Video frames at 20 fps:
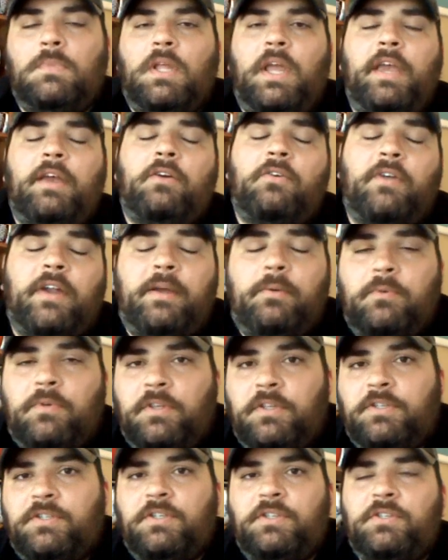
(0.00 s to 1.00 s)
Hey, alright, well
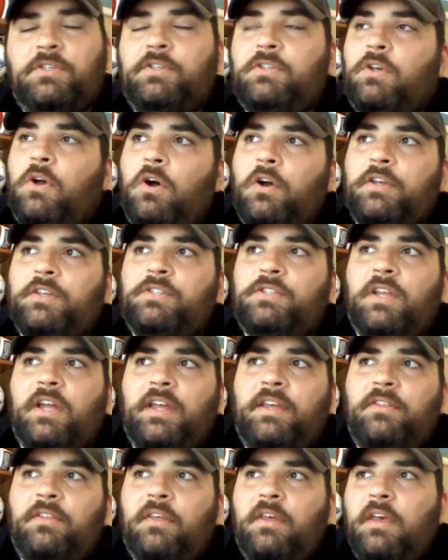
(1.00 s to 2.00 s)
this is August
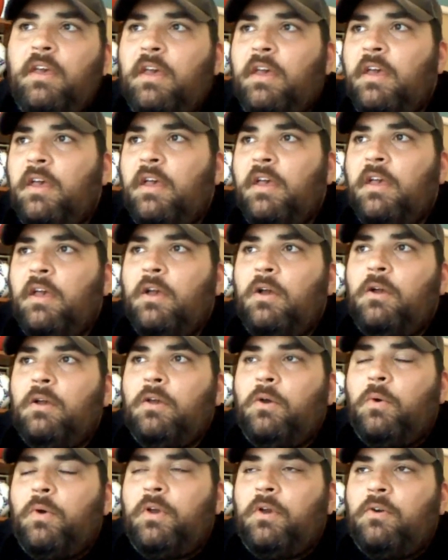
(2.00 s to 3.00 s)
9th,
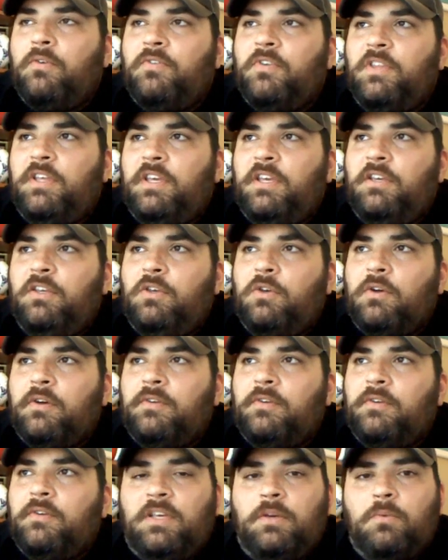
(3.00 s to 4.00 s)
going over the
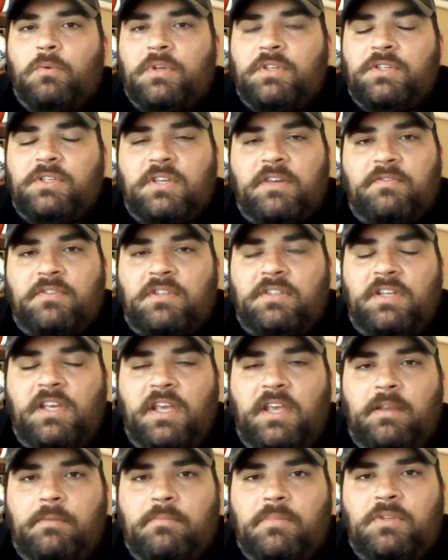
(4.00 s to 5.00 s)
UFC
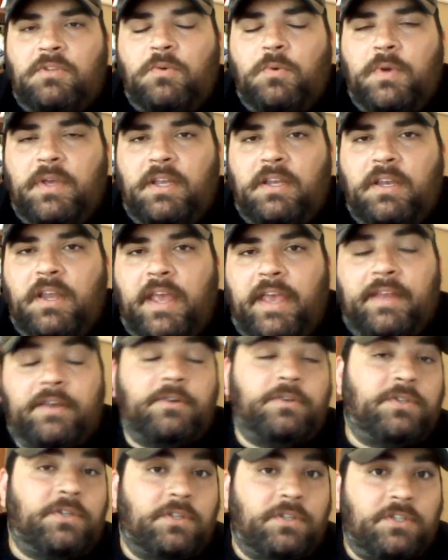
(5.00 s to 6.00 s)
117 between
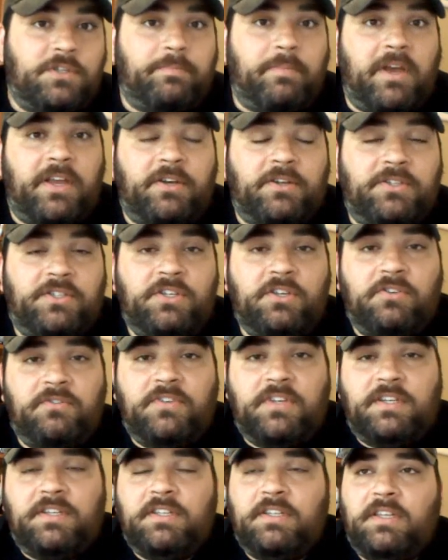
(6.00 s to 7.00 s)
Anderson
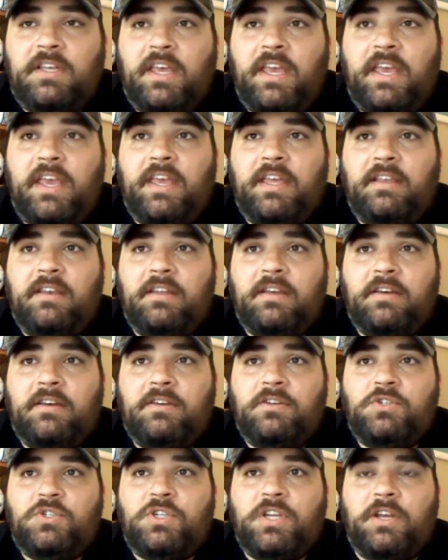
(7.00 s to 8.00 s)
Silva and
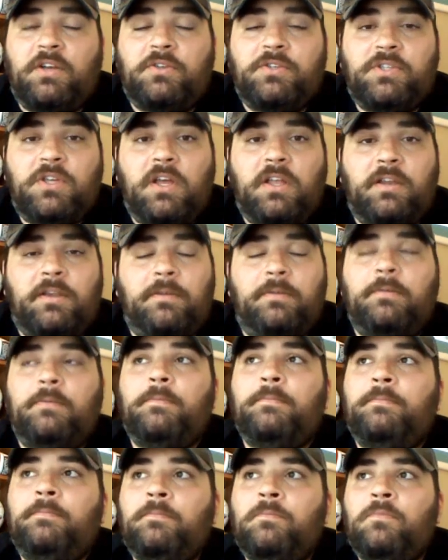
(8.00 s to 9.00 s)
Chael Sonnen.
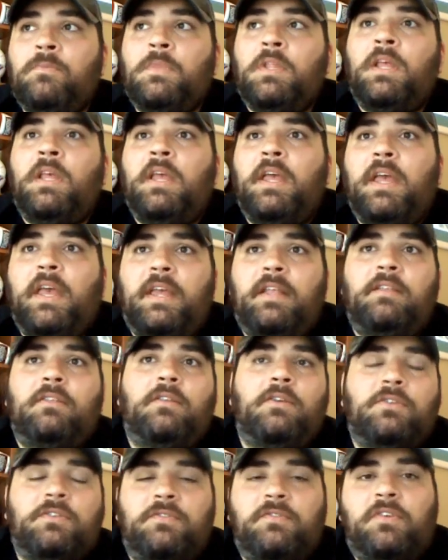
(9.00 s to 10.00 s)
And
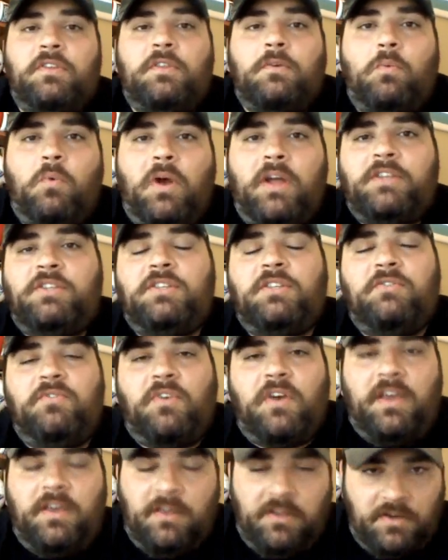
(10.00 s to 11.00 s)
those of you that watched the
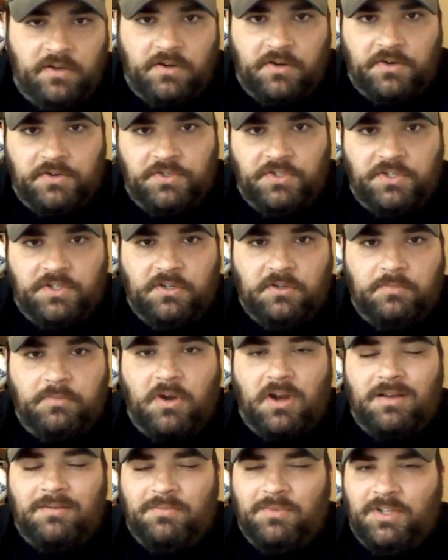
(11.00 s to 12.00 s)
fight are still
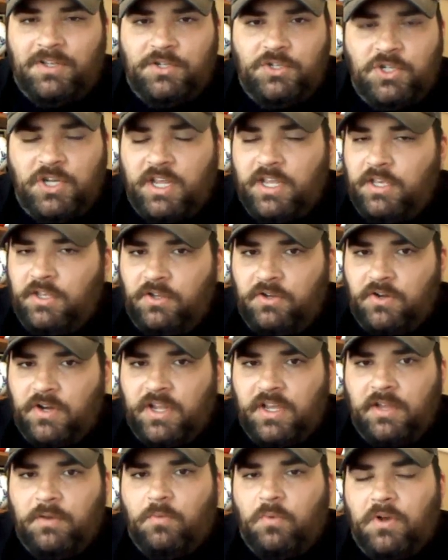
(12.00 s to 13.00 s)
probably shaking your
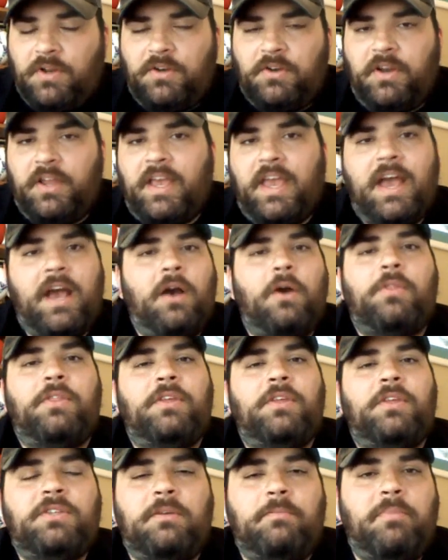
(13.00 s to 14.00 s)
head wondering how
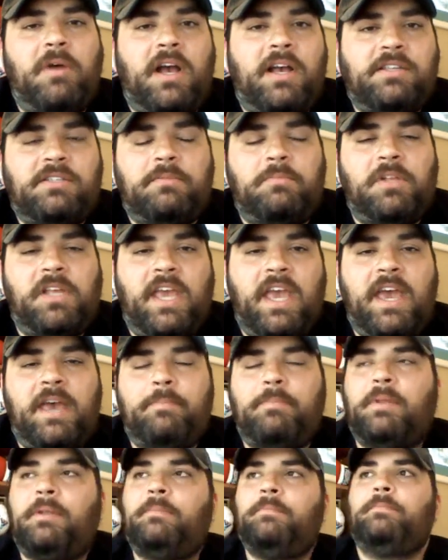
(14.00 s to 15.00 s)
this could possibly
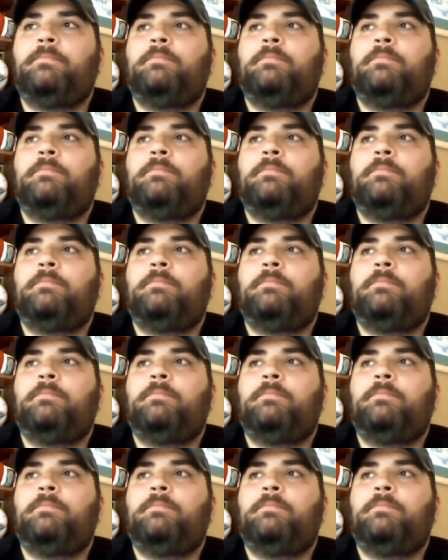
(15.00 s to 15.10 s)
happen.